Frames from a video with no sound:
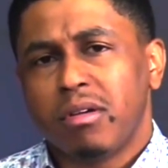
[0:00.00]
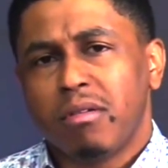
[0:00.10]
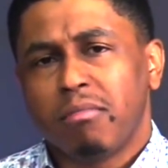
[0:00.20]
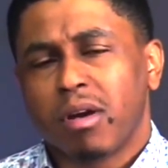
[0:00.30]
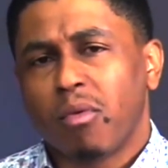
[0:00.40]

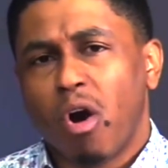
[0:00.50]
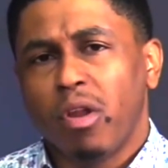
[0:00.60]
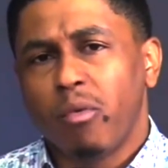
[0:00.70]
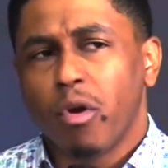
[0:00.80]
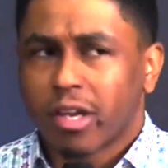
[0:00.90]
but it will
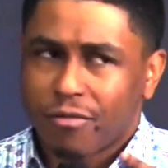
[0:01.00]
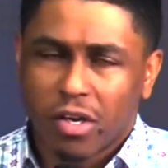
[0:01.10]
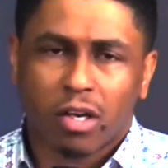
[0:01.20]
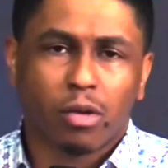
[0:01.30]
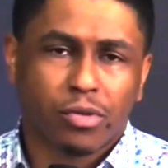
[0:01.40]
only work if
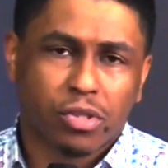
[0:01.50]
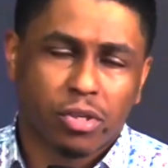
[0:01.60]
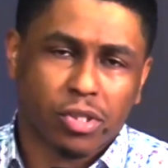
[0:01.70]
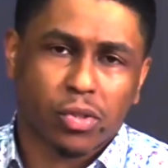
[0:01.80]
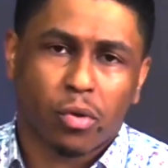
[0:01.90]
you're close to
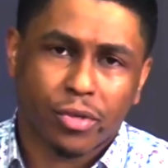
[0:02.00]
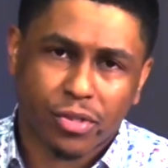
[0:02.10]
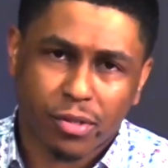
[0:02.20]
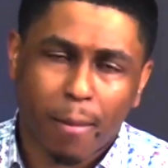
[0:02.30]
the source.